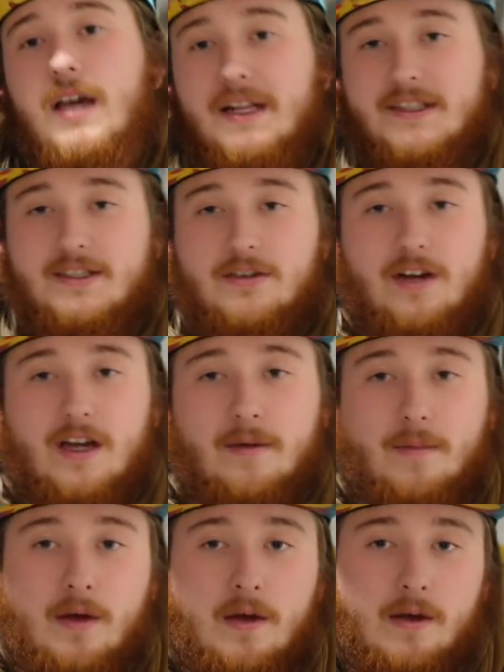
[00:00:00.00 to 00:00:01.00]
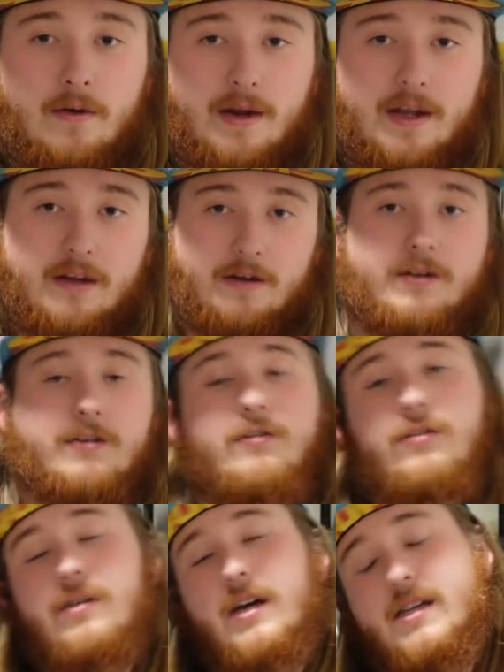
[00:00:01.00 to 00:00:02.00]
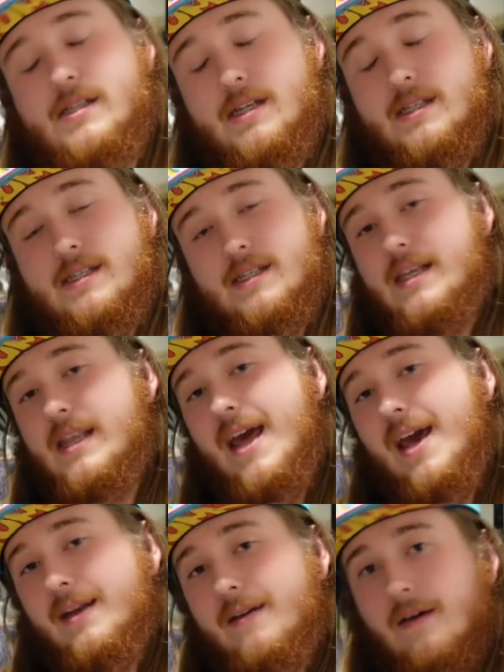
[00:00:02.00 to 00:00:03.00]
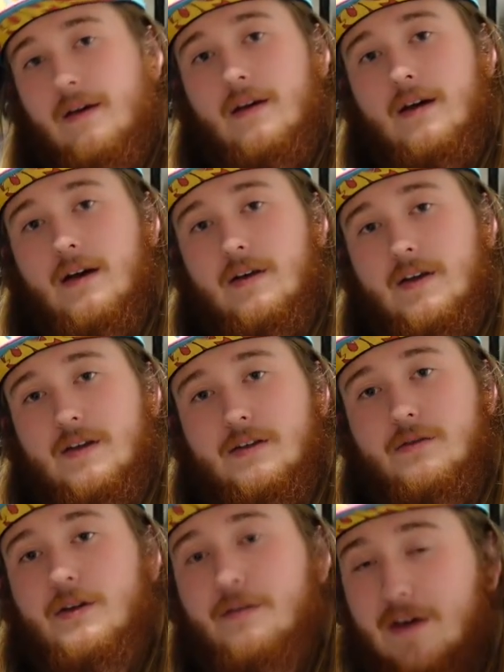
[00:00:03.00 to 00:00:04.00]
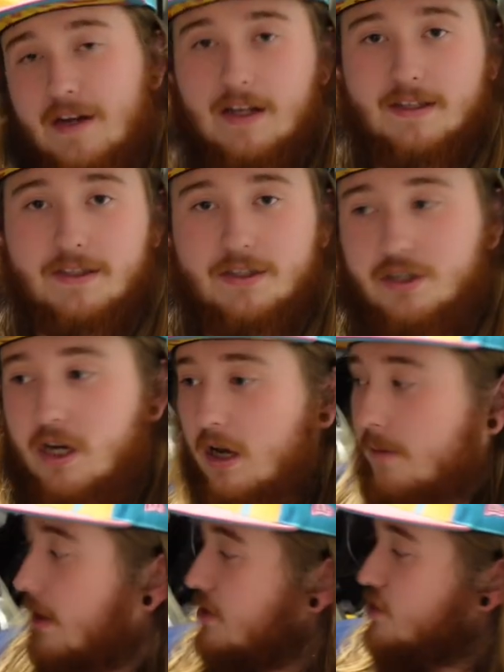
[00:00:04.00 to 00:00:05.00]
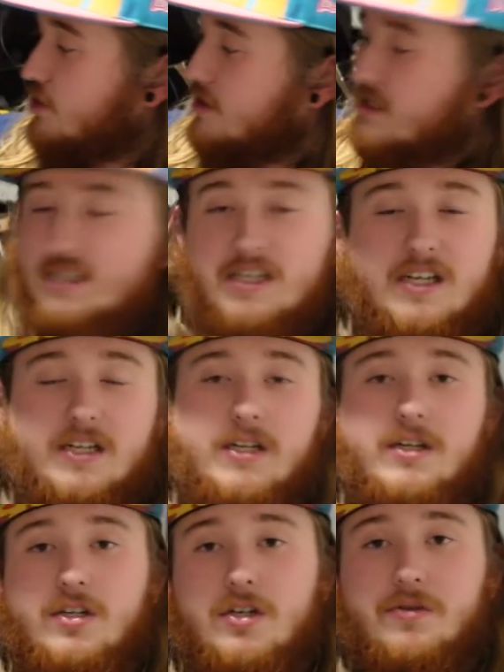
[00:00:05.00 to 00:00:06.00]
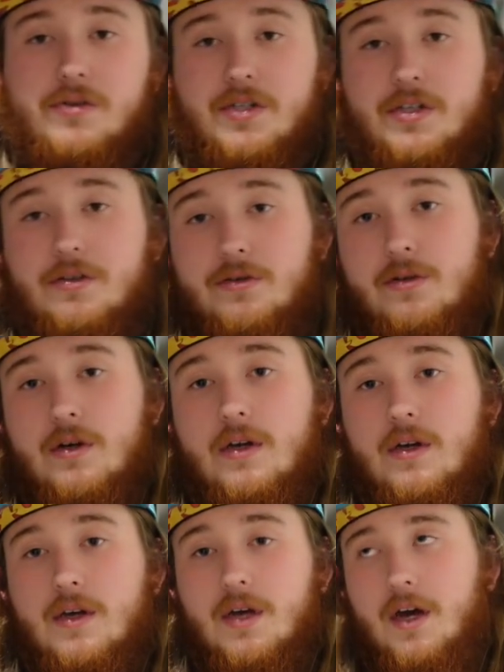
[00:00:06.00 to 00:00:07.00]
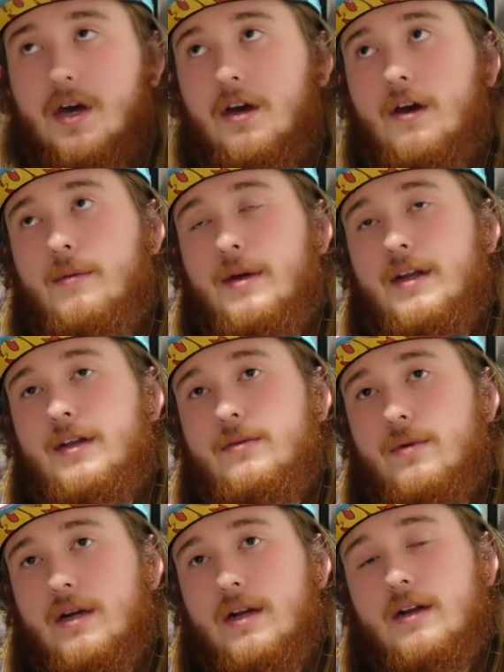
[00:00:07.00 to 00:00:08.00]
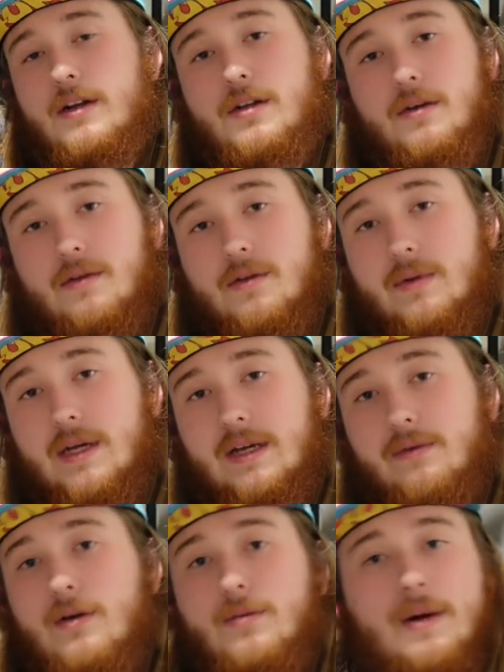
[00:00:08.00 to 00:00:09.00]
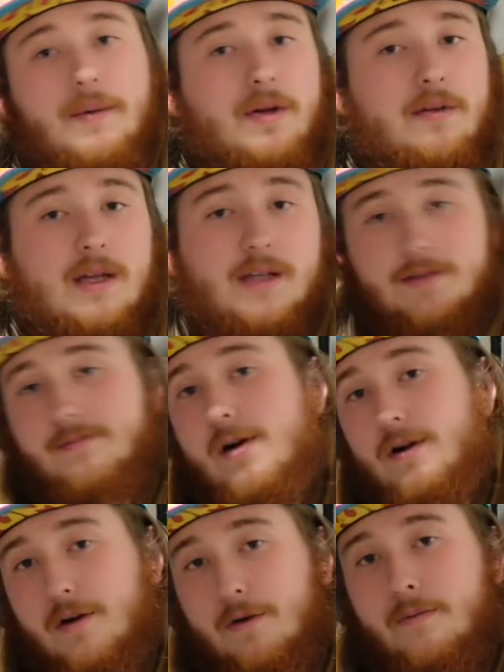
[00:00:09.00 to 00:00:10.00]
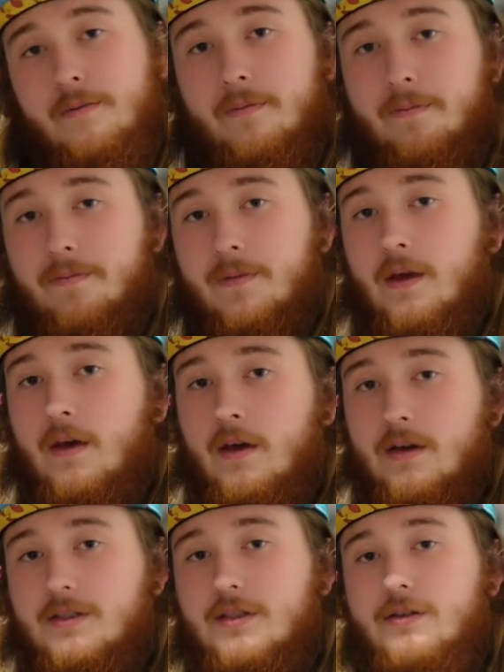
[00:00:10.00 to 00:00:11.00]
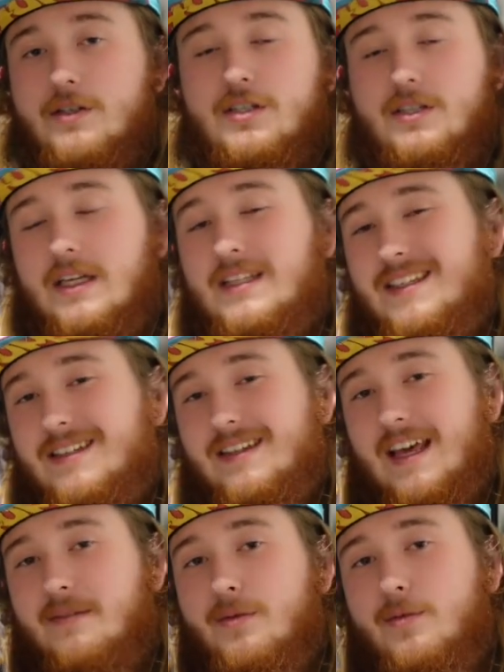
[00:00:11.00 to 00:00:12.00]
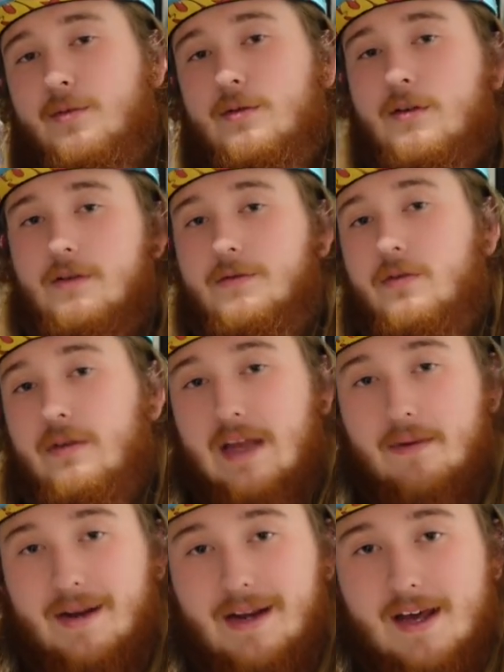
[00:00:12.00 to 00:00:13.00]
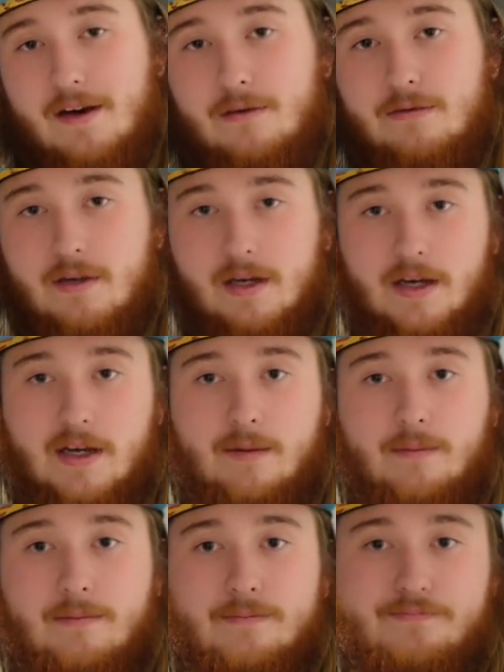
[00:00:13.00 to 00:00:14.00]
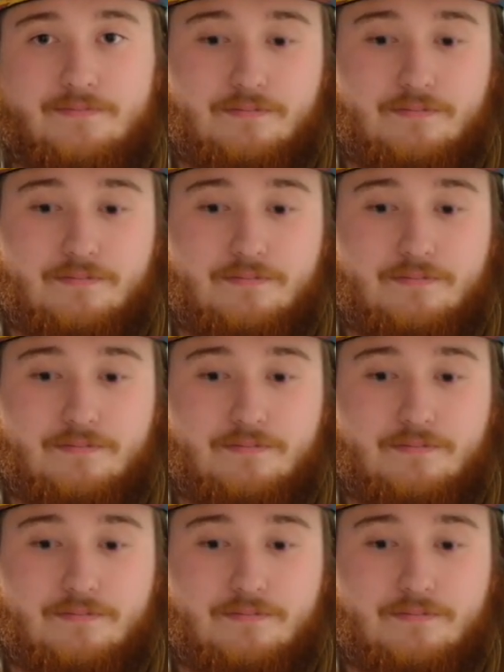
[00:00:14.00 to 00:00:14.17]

Instagram right here so you guys can see that. Uh, he's doing a fantastic job. I just did Tune two, um, and he's working on Tune three. I'll probably do that tomorrow. So it just isn't capable of doing that right now. Um,